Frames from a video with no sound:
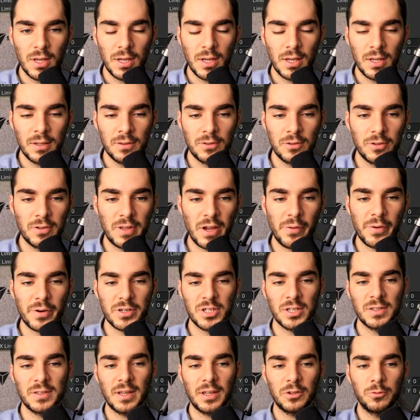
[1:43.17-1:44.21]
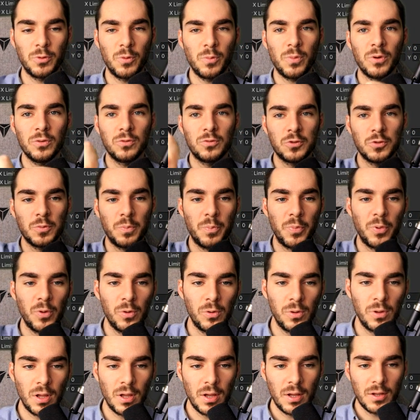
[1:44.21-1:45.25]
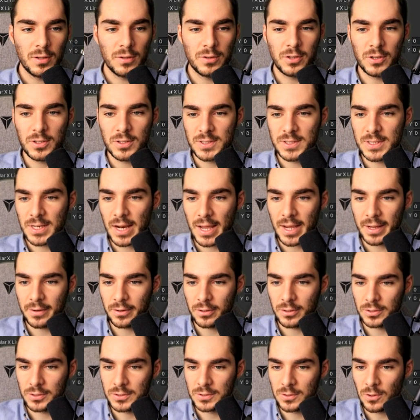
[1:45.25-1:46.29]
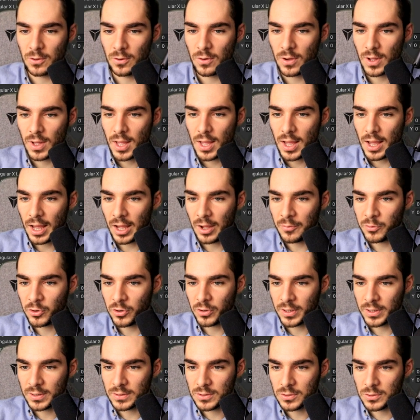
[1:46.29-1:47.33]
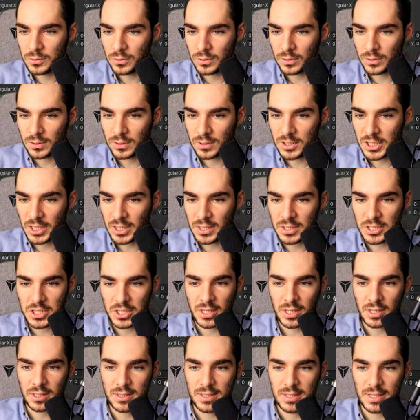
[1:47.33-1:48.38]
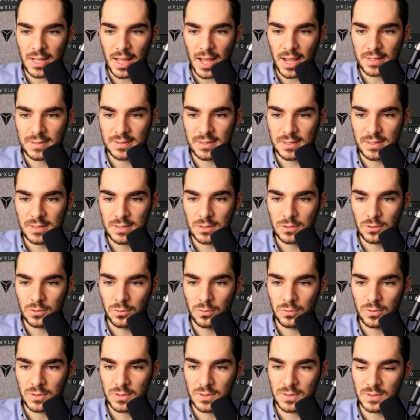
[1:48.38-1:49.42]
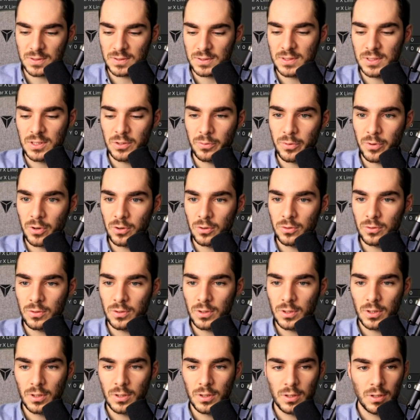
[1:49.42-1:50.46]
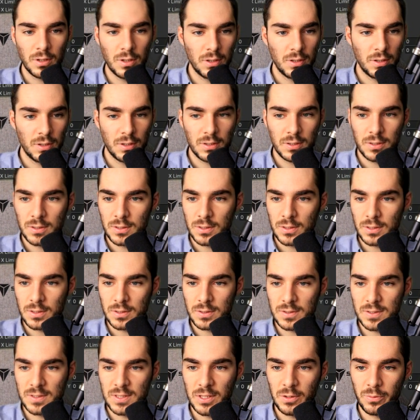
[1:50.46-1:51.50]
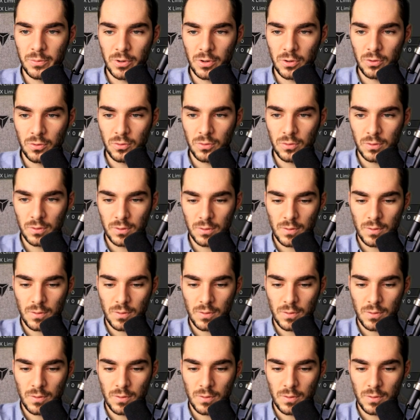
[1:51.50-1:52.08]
in the direction that we want to pull the slider. So I'm going to change here the axis to 0, 0,